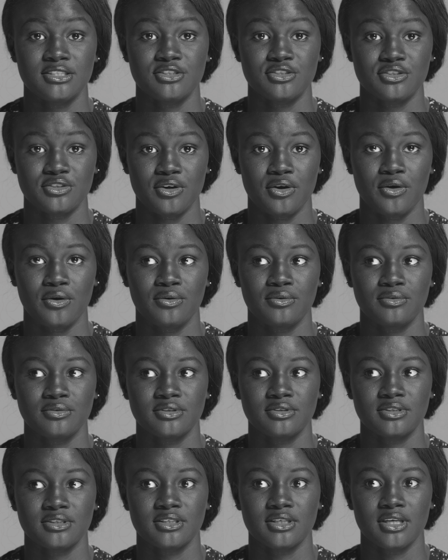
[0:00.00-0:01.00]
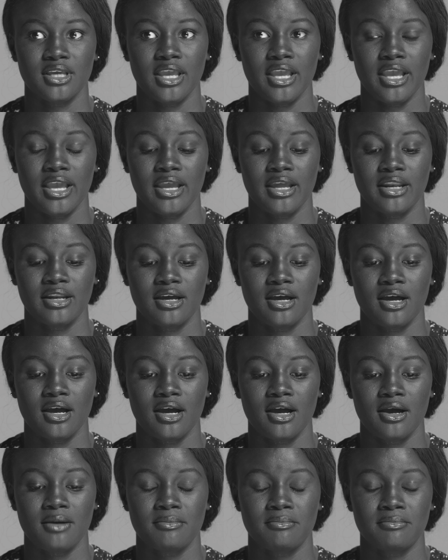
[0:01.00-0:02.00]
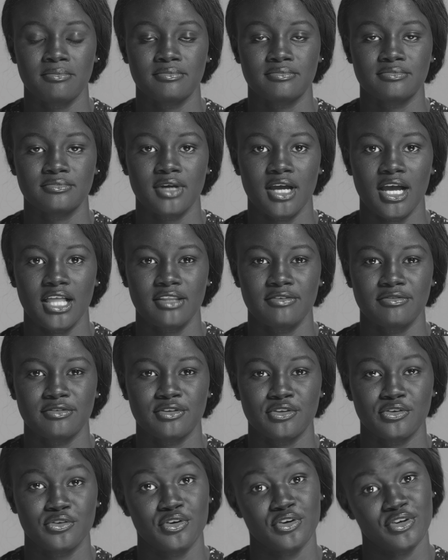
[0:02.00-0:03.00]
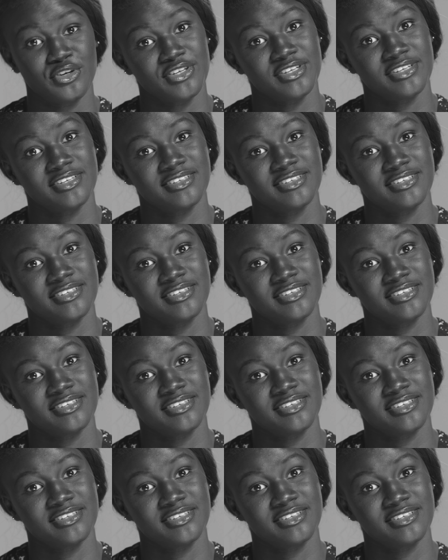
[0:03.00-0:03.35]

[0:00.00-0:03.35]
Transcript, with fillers: years old and um, I live in New York.